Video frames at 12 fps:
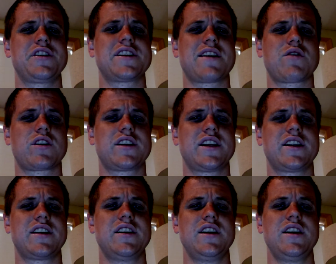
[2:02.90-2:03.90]
I've worked in,
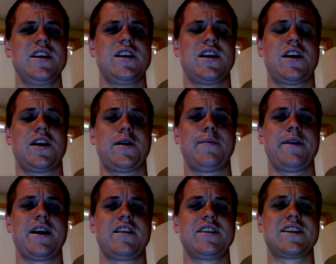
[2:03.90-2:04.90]

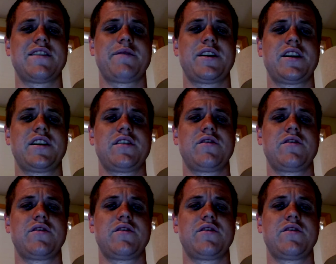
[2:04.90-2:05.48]
areas I've been in